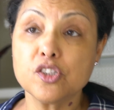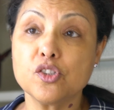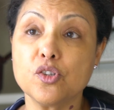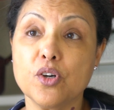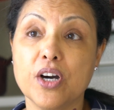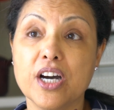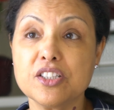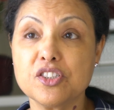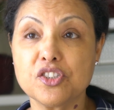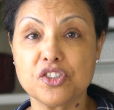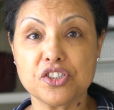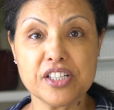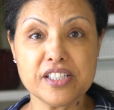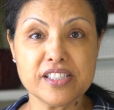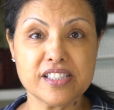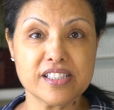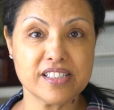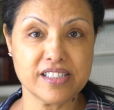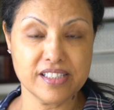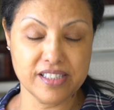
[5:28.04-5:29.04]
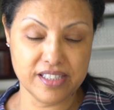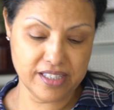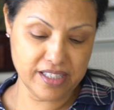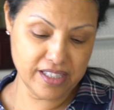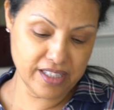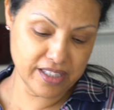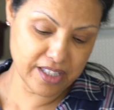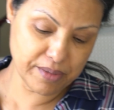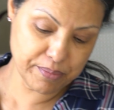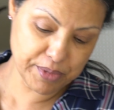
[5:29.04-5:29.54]
to adjust
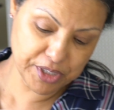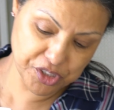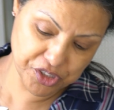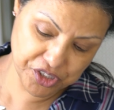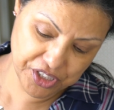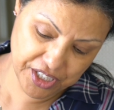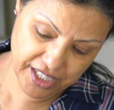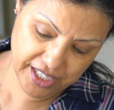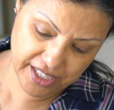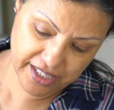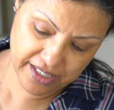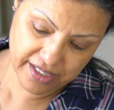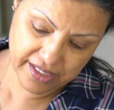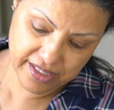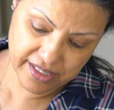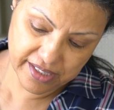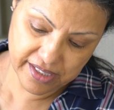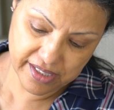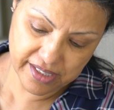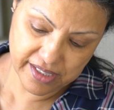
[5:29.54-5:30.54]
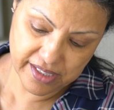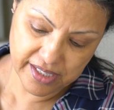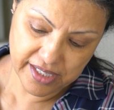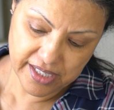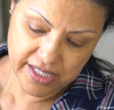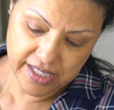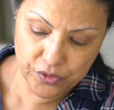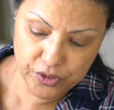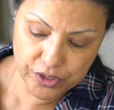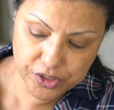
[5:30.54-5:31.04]
the machine,
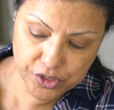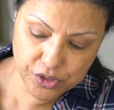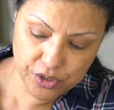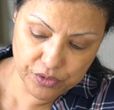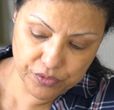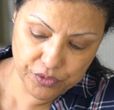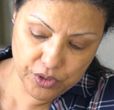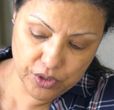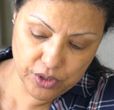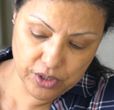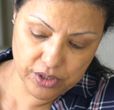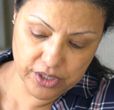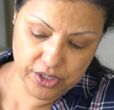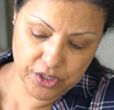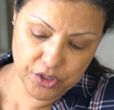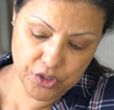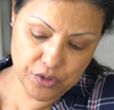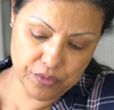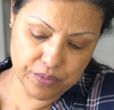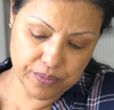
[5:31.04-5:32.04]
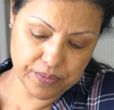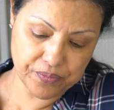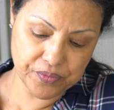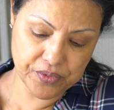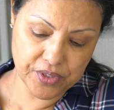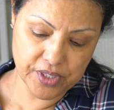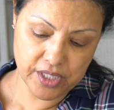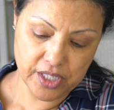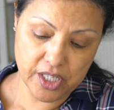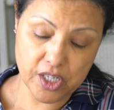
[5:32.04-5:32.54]
first of all you
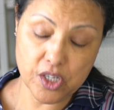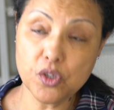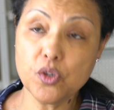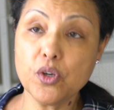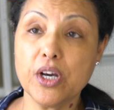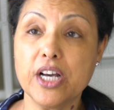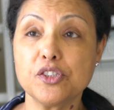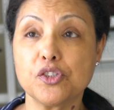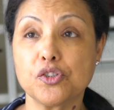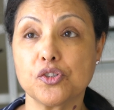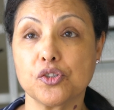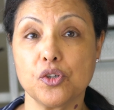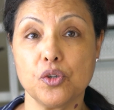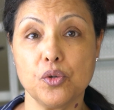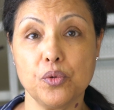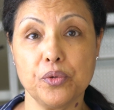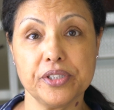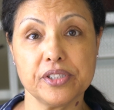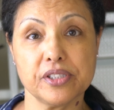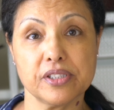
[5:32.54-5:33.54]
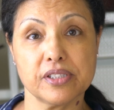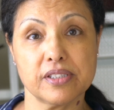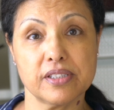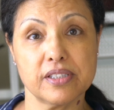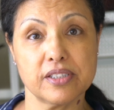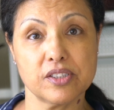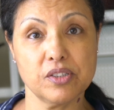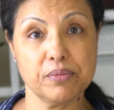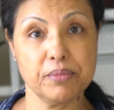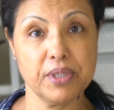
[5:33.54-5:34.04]
unscrew it
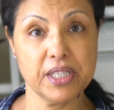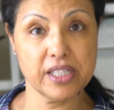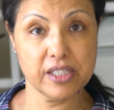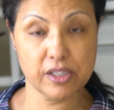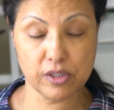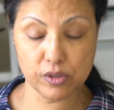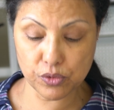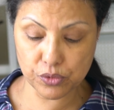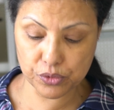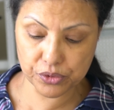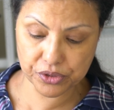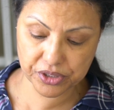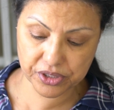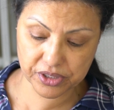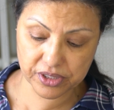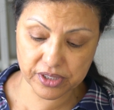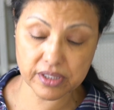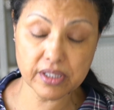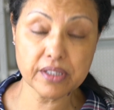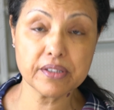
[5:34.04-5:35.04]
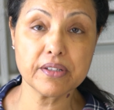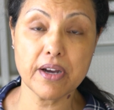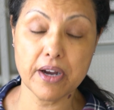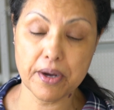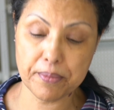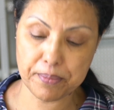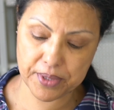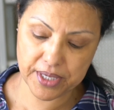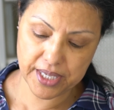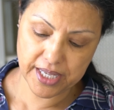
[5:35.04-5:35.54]
to make it loose, the
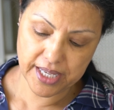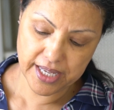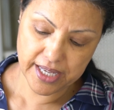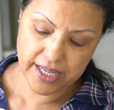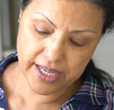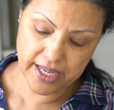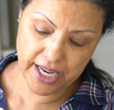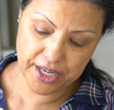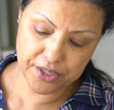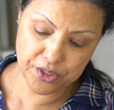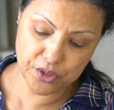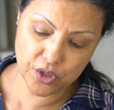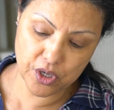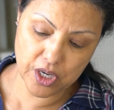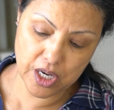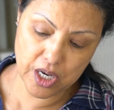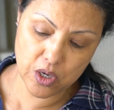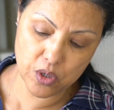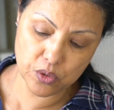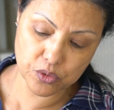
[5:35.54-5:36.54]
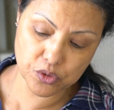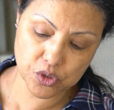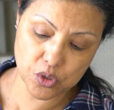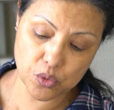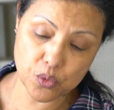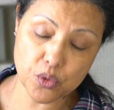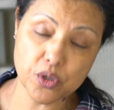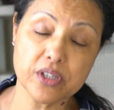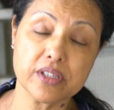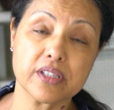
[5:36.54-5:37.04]
knob, and you go
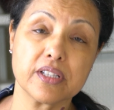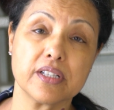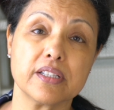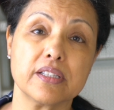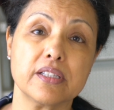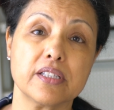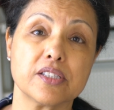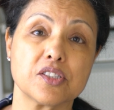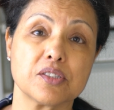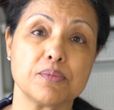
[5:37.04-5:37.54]
toward the